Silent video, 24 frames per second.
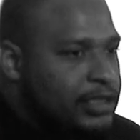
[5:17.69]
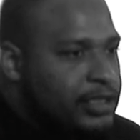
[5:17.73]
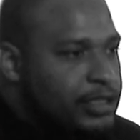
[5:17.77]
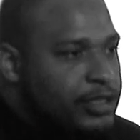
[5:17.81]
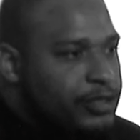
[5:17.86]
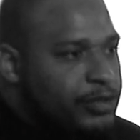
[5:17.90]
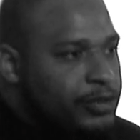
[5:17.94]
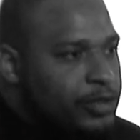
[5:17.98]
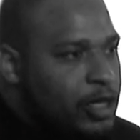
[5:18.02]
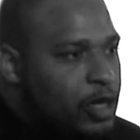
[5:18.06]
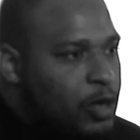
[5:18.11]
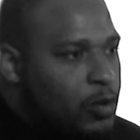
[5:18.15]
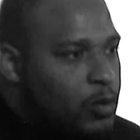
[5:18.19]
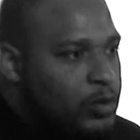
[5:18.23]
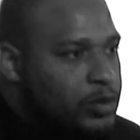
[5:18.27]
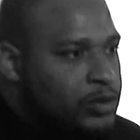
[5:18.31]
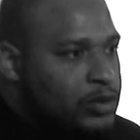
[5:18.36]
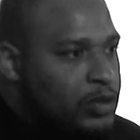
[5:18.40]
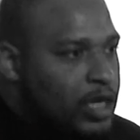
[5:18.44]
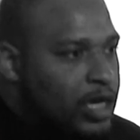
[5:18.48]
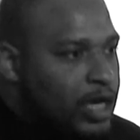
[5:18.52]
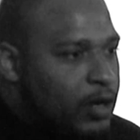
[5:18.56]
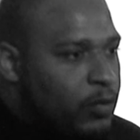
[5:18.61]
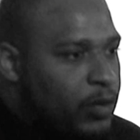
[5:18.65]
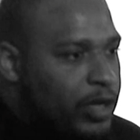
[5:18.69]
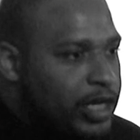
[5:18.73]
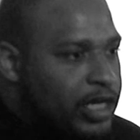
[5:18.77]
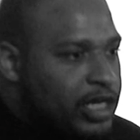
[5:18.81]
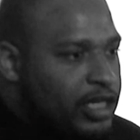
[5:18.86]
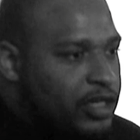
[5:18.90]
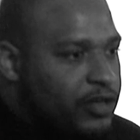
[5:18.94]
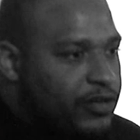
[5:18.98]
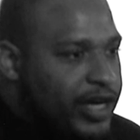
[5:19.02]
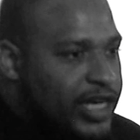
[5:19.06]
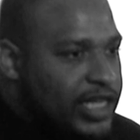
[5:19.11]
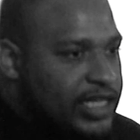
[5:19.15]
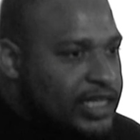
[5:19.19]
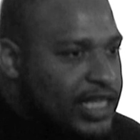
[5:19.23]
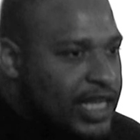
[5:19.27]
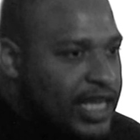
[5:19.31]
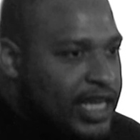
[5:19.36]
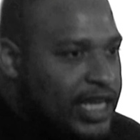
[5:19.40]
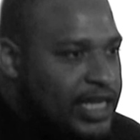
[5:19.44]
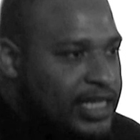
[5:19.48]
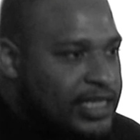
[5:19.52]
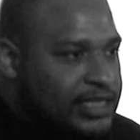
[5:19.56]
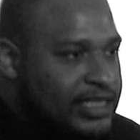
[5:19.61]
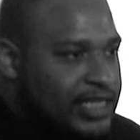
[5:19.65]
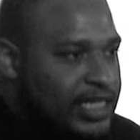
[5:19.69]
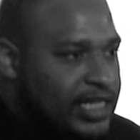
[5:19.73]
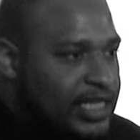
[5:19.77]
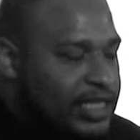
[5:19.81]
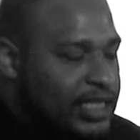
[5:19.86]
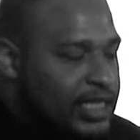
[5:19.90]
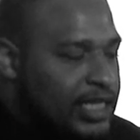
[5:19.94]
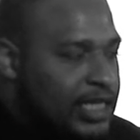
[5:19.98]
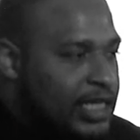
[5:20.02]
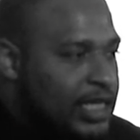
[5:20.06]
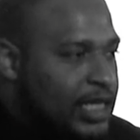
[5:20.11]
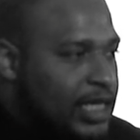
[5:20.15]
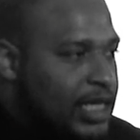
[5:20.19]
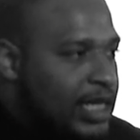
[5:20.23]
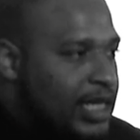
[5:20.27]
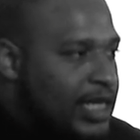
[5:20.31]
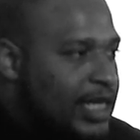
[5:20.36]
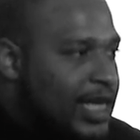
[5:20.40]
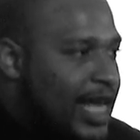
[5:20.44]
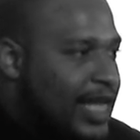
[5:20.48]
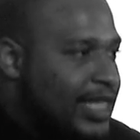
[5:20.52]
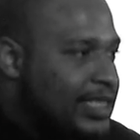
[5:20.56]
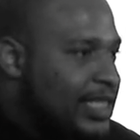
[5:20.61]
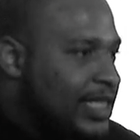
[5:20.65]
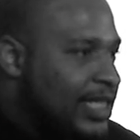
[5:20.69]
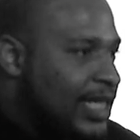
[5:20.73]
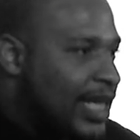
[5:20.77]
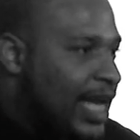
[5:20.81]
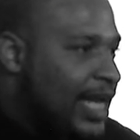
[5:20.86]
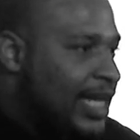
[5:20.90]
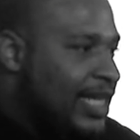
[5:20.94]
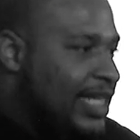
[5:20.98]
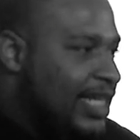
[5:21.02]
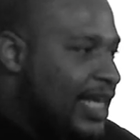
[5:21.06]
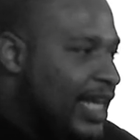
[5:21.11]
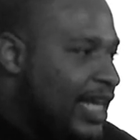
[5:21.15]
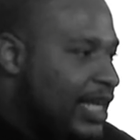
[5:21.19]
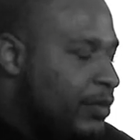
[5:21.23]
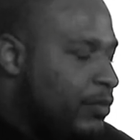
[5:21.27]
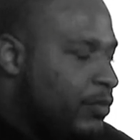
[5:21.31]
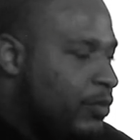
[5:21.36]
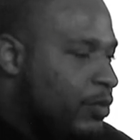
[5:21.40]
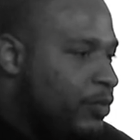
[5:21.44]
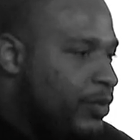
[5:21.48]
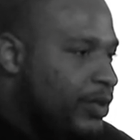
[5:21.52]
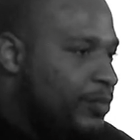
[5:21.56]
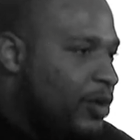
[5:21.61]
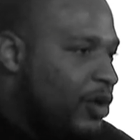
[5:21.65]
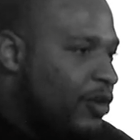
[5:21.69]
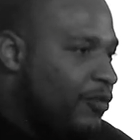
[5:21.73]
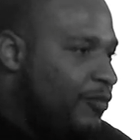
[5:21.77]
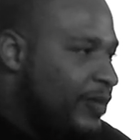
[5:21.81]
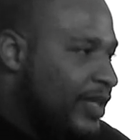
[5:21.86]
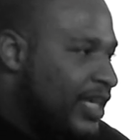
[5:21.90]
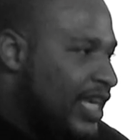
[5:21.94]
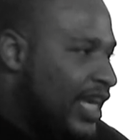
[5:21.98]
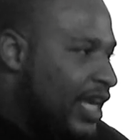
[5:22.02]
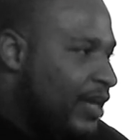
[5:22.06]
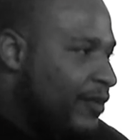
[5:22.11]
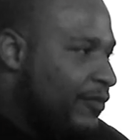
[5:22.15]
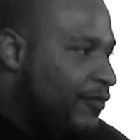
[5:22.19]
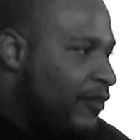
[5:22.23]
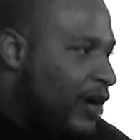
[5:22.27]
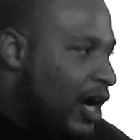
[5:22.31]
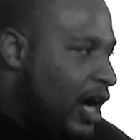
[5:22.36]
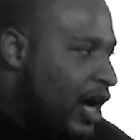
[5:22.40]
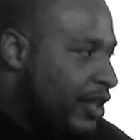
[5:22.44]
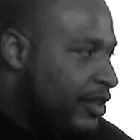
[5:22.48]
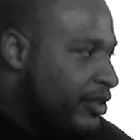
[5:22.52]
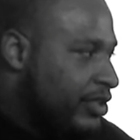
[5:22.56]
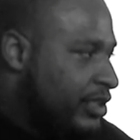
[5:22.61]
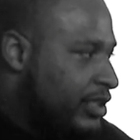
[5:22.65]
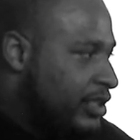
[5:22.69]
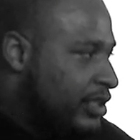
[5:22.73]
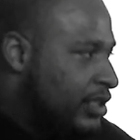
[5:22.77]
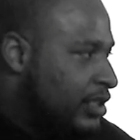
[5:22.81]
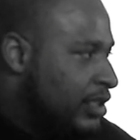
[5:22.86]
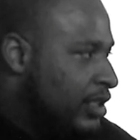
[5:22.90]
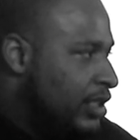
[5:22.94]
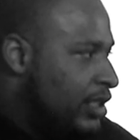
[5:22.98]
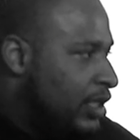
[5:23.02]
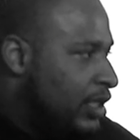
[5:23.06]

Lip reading: You know, it was one of the great things in 1998 when we both became fathers.